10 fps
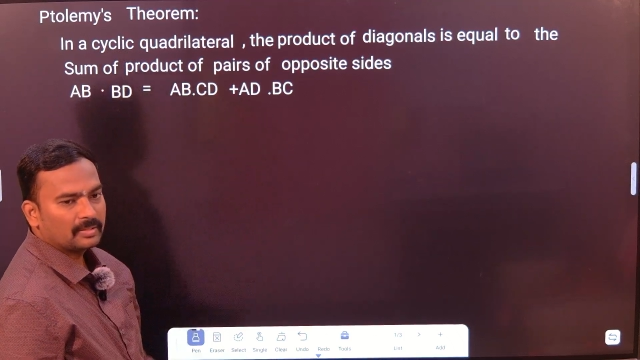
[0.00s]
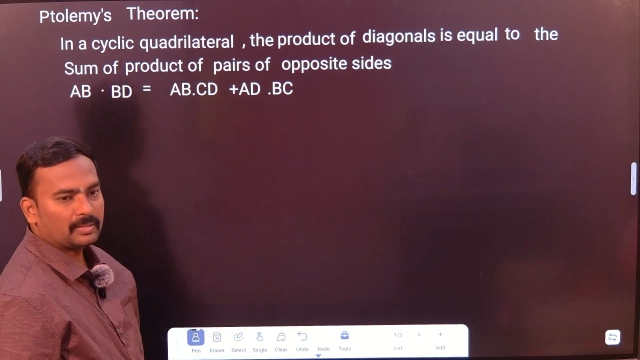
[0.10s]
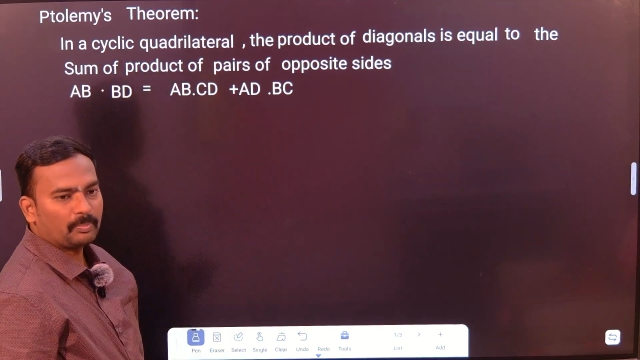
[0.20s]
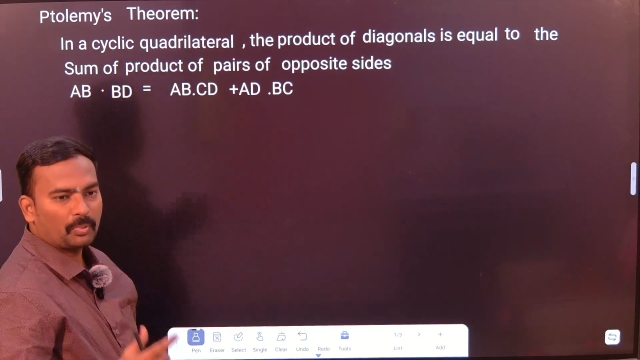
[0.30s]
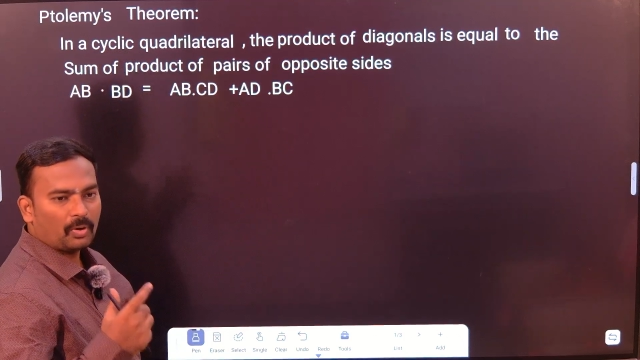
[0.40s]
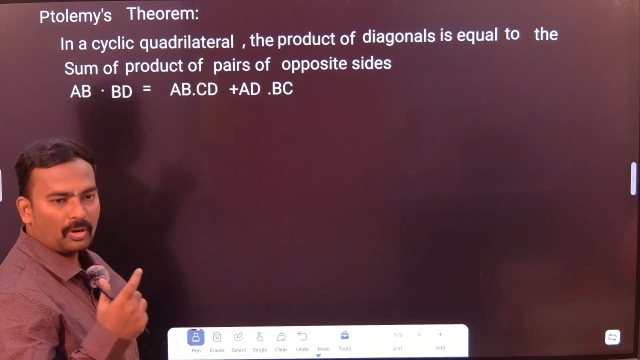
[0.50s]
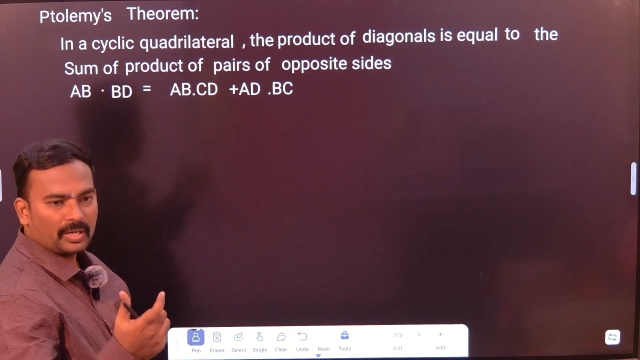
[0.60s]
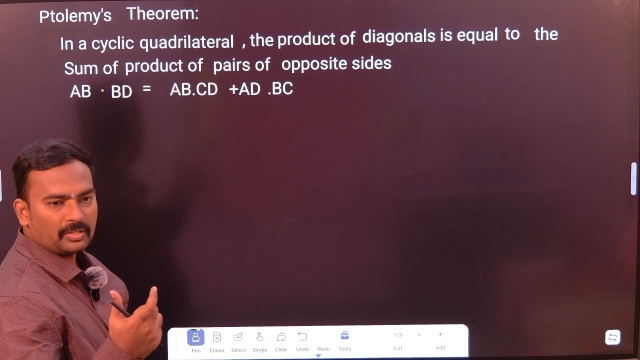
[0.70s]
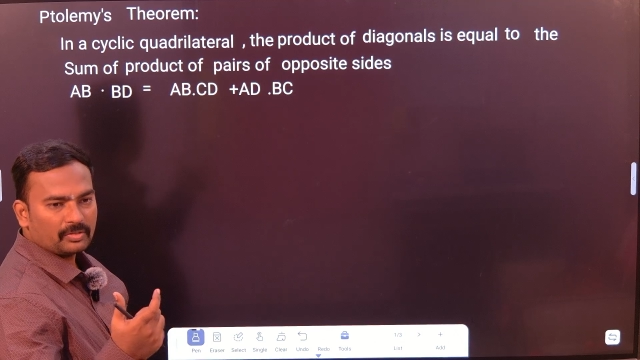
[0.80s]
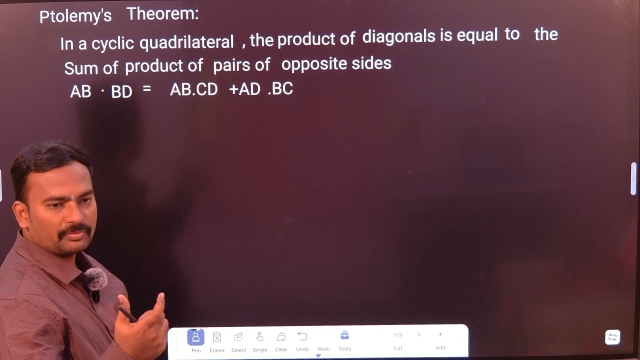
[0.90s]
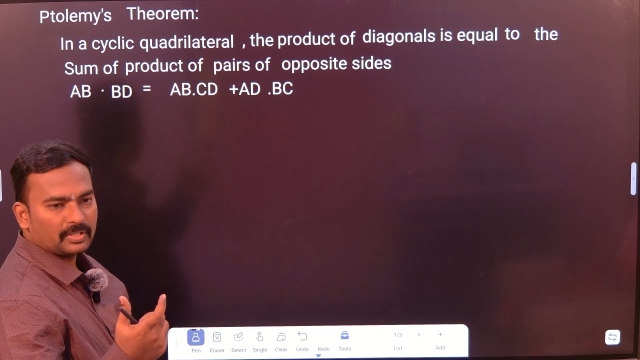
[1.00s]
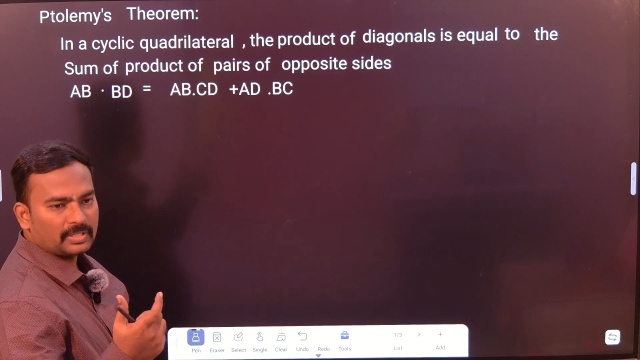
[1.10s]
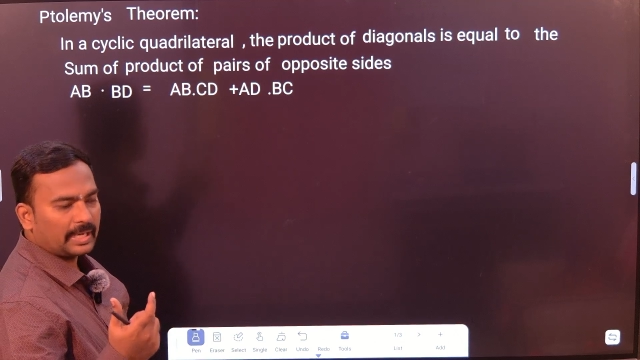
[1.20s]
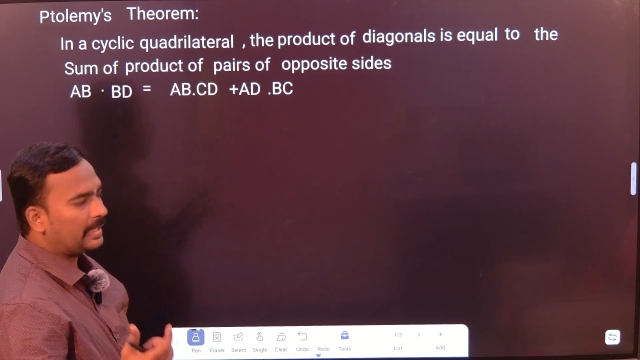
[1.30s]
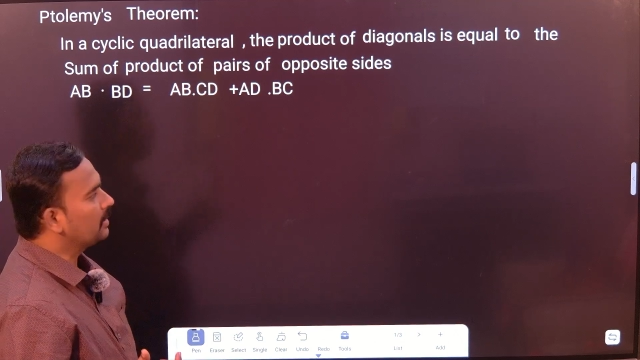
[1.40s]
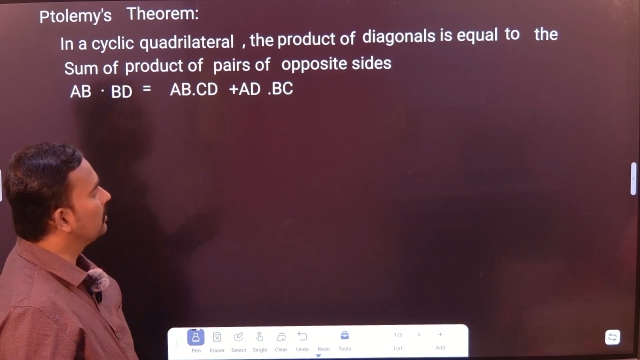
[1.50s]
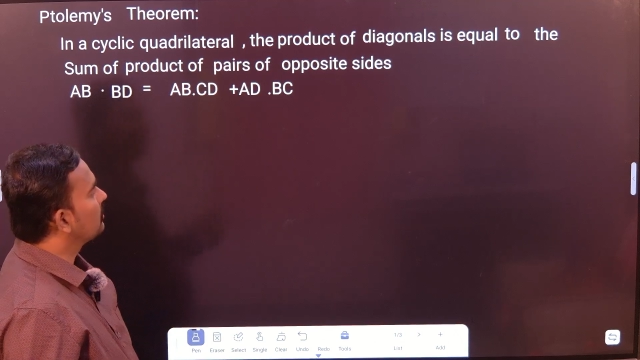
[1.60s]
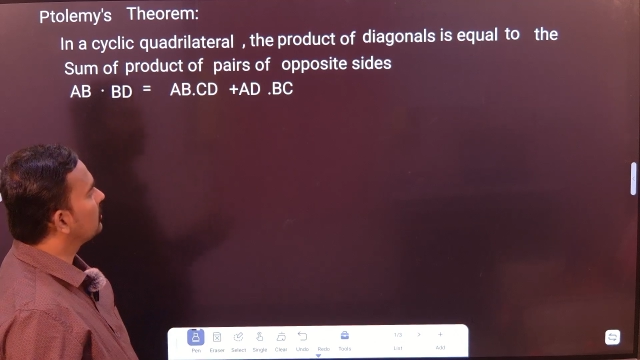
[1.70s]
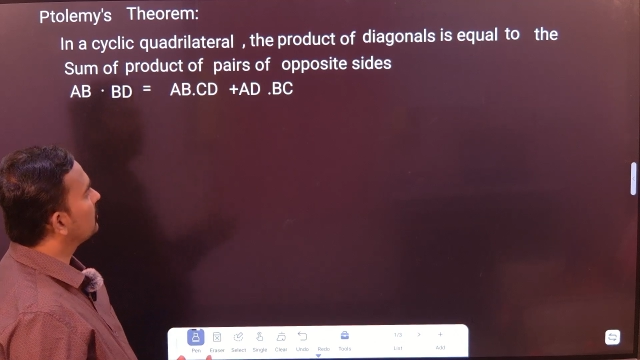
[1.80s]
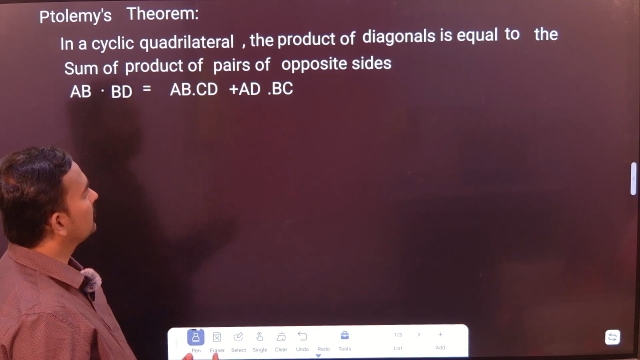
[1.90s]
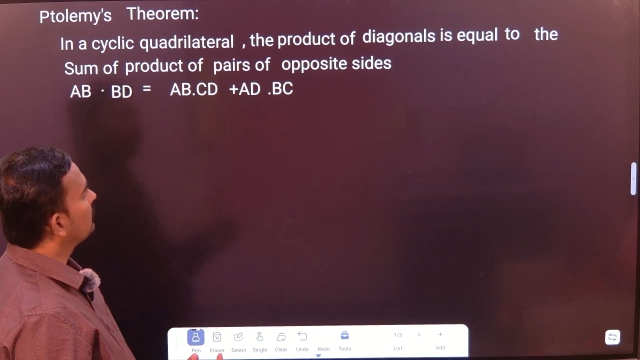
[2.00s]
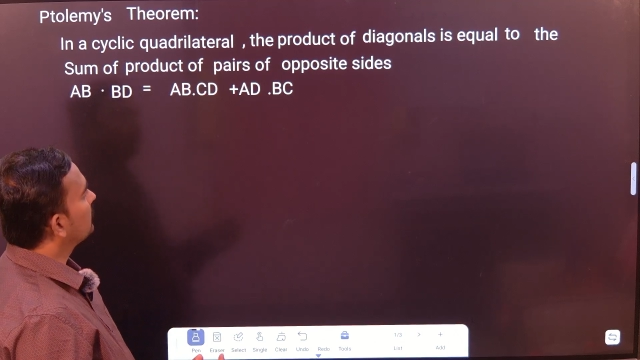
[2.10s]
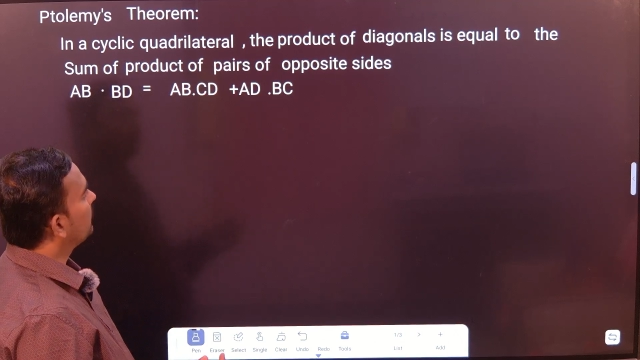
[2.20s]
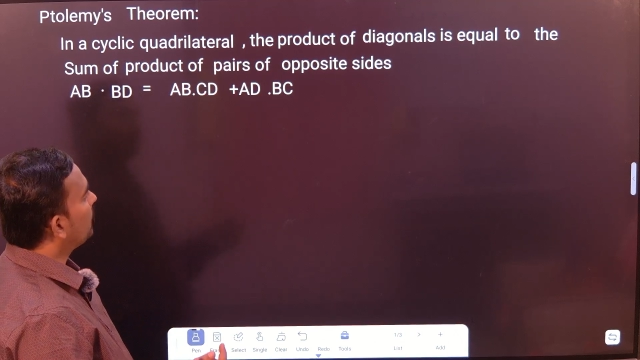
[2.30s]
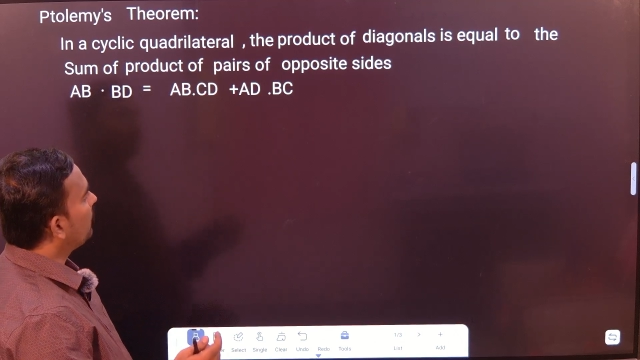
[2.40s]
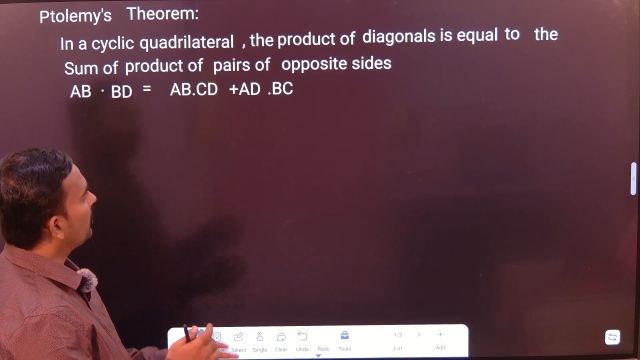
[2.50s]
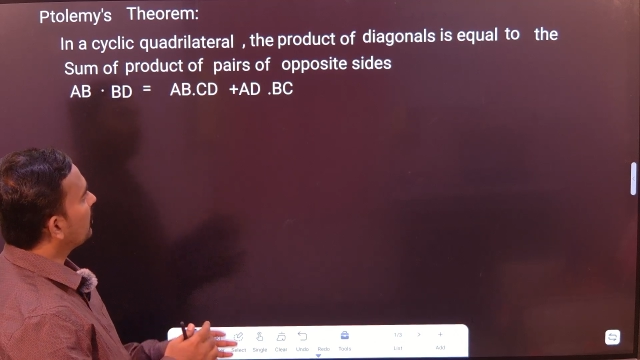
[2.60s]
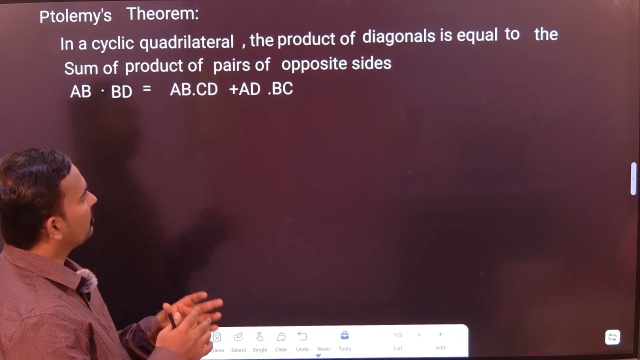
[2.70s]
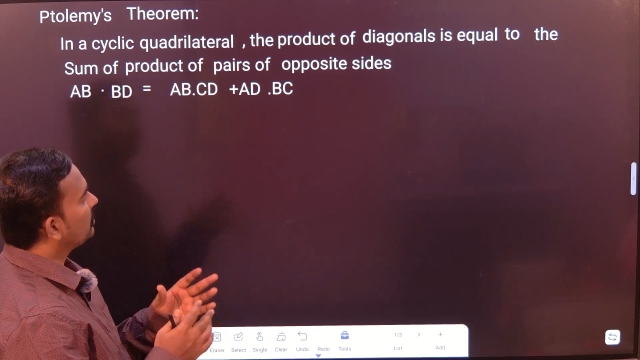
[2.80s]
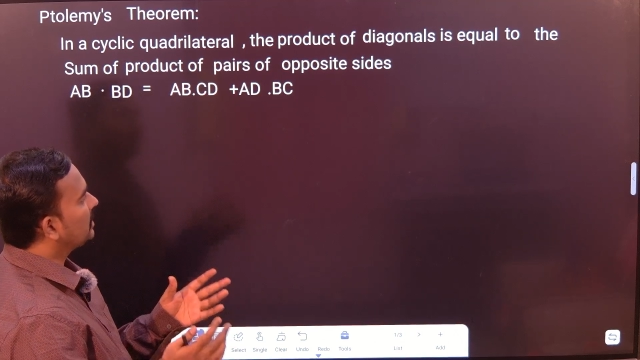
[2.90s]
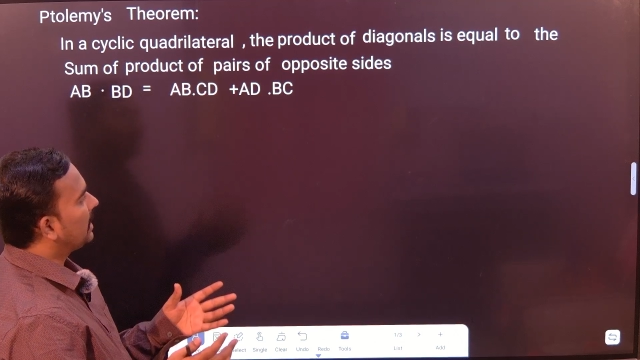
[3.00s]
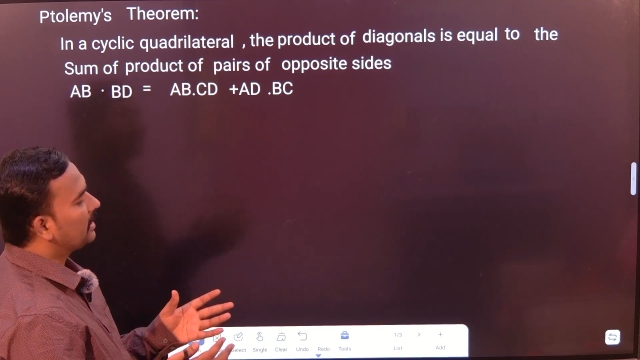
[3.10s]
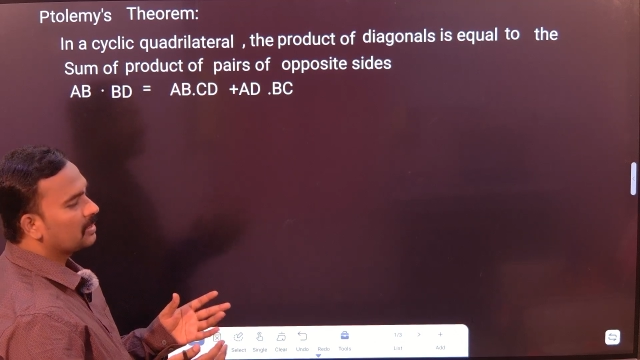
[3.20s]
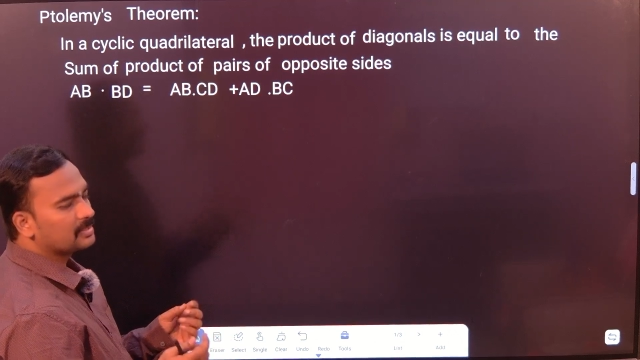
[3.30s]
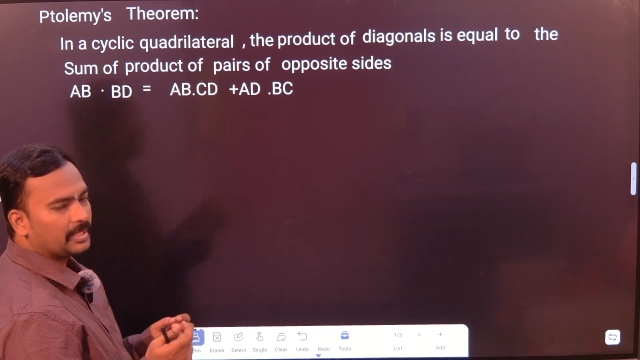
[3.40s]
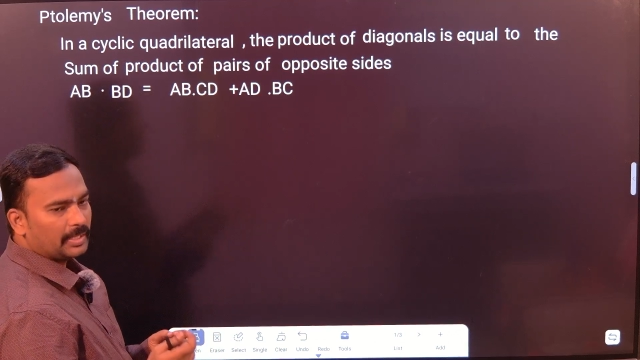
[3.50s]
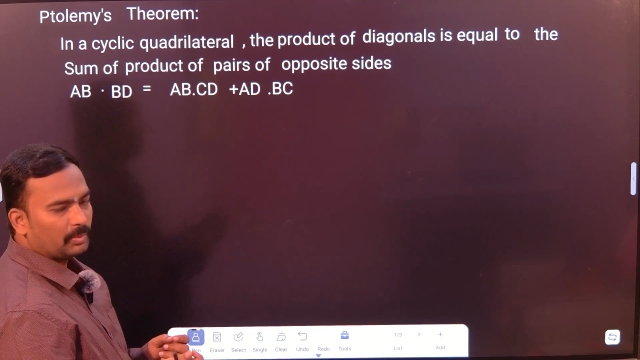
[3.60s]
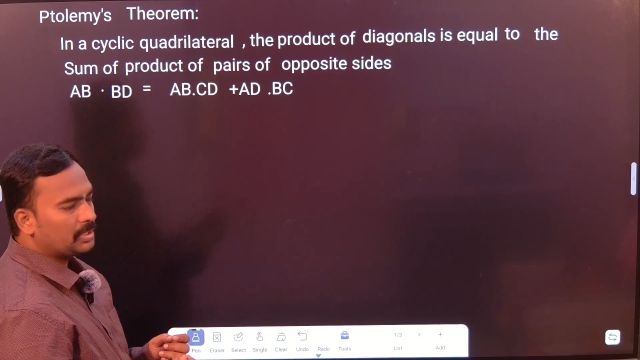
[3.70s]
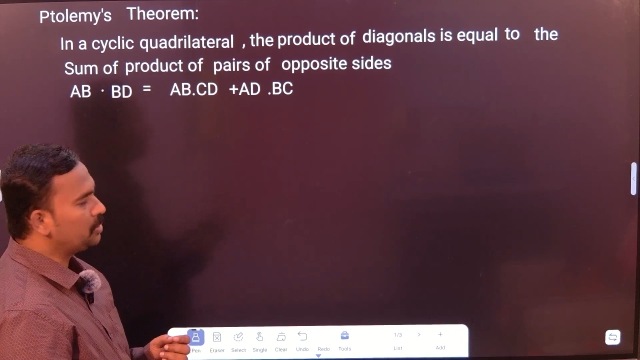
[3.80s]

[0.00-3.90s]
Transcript: the product of the diagonals equal